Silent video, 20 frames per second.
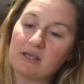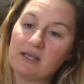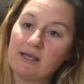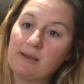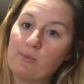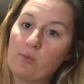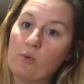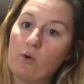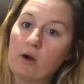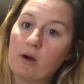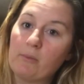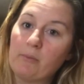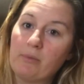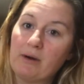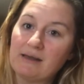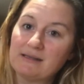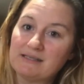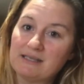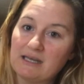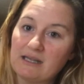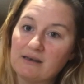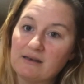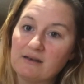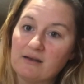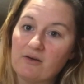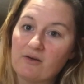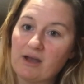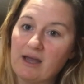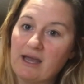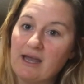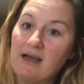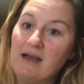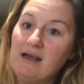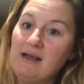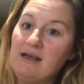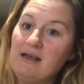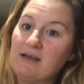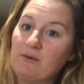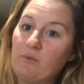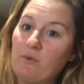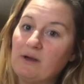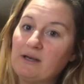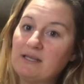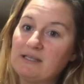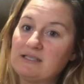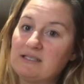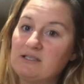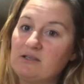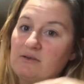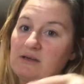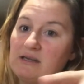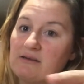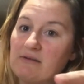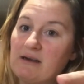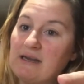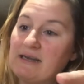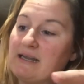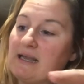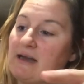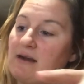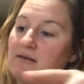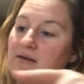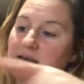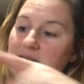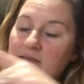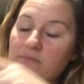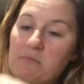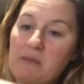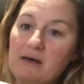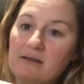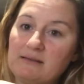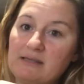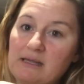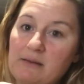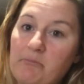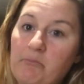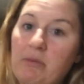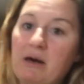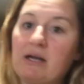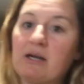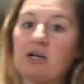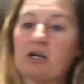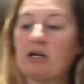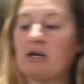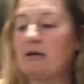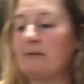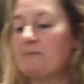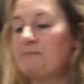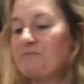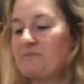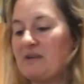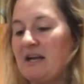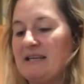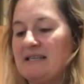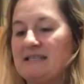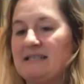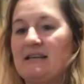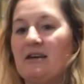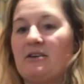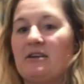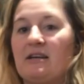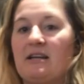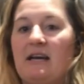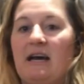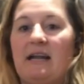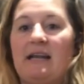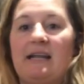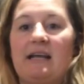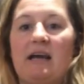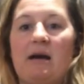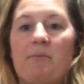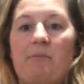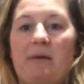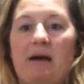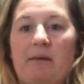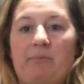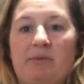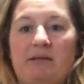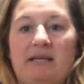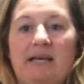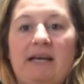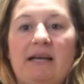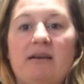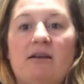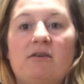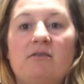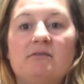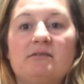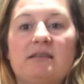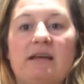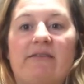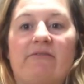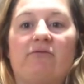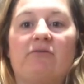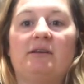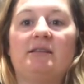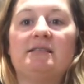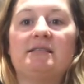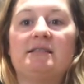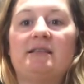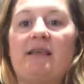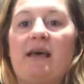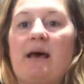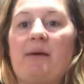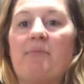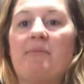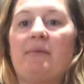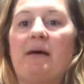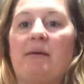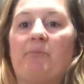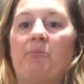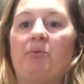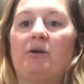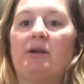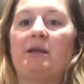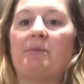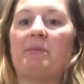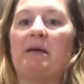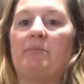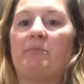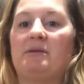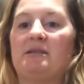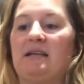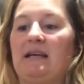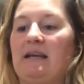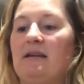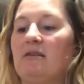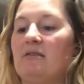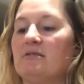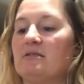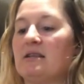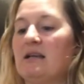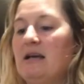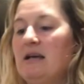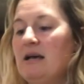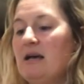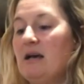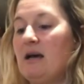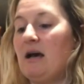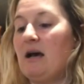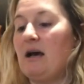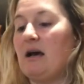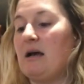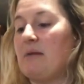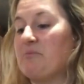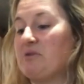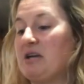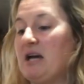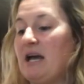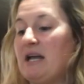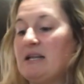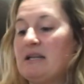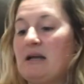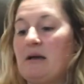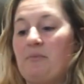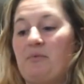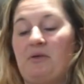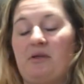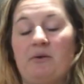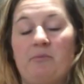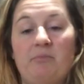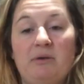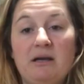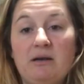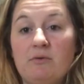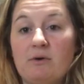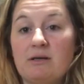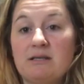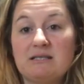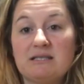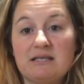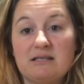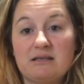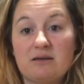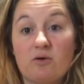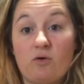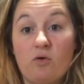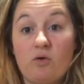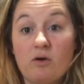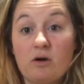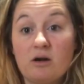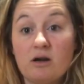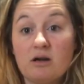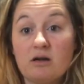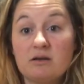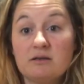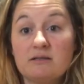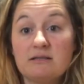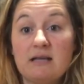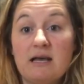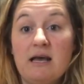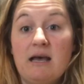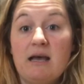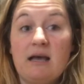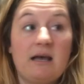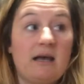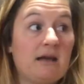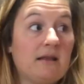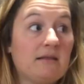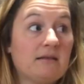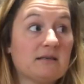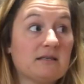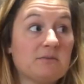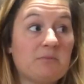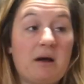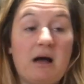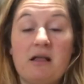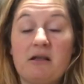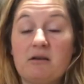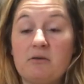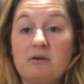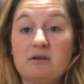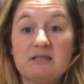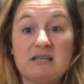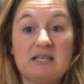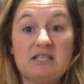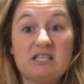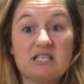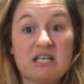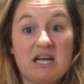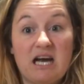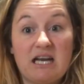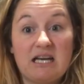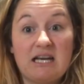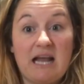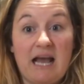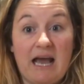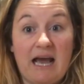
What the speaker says: Keep warm button, okay? What it's doing right now is melting butter. I started cutting up my potatoes, I've rinsed them, I'm putting my potatoes, I'm cutting up the big ones into quarters, and the smaller ones I just cut in